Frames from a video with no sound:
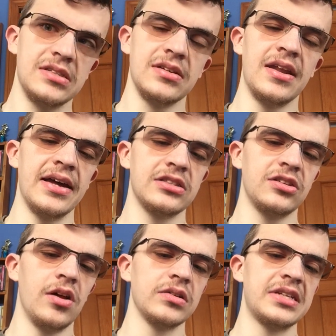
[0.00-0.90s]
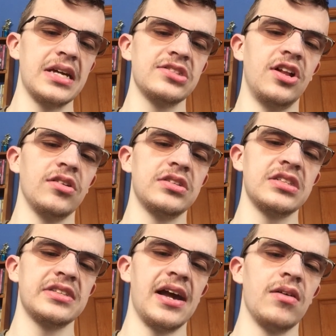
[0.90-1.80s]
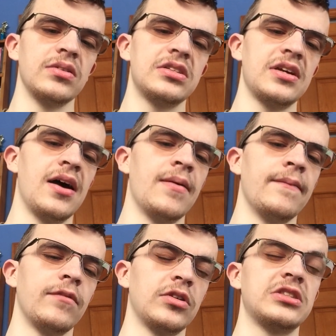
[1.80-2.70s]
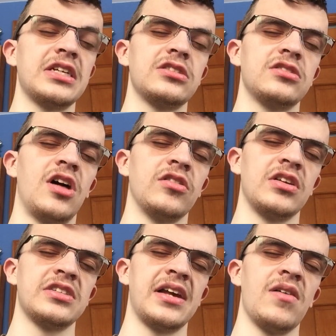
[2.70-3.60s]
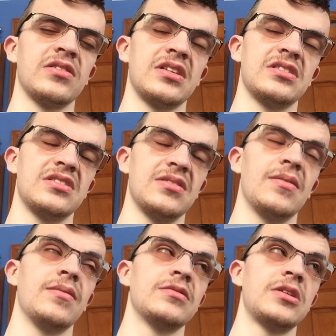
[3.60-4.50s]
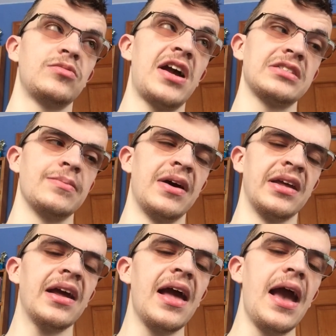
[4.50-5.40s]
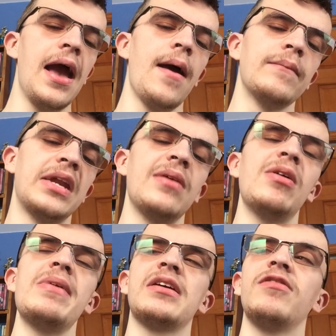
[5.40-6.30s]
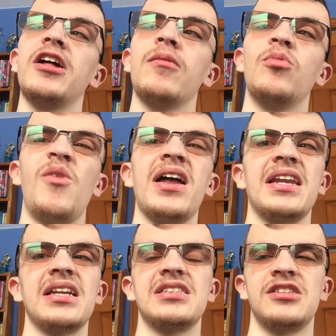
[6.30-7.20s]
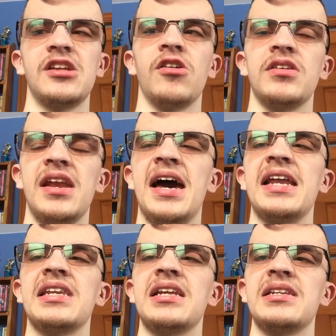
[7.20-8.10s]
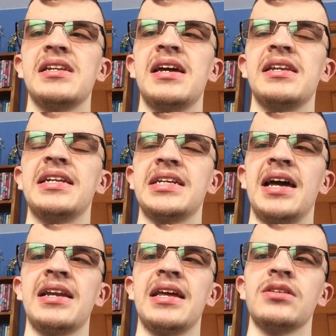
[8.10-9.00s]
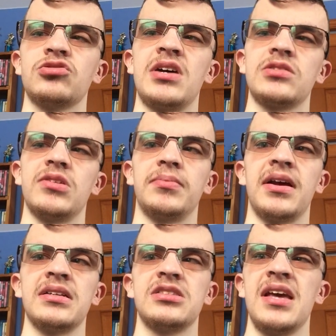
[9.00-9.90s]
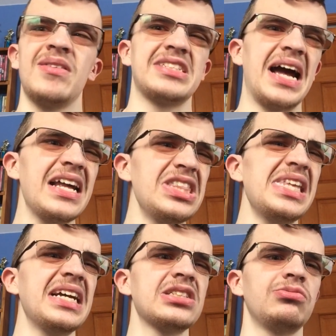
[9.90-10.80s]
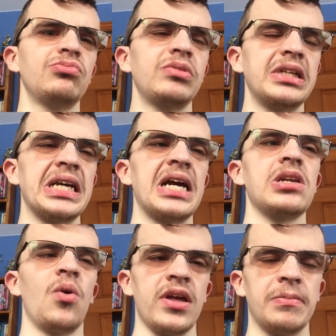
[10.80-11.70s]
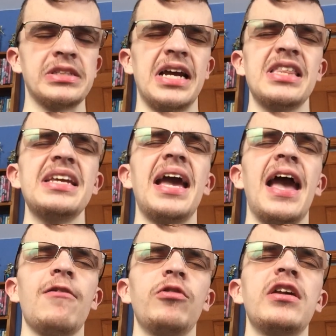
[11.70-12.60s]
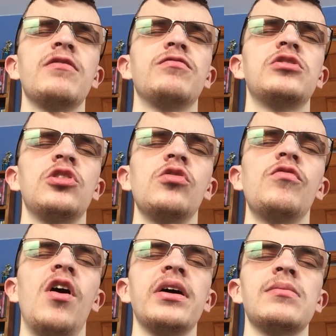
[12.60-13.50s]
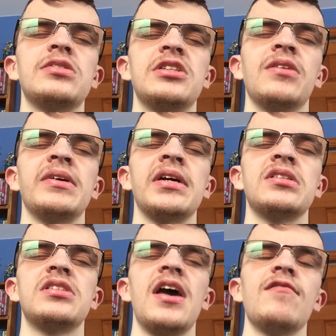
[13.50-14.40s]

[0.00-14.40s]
nice little $10 discount, well, $6 discount, because it's subtracting money, but they didn't want to make volume one at their $9.99 introductory price, which I think is really annoying, because I think every two-volume series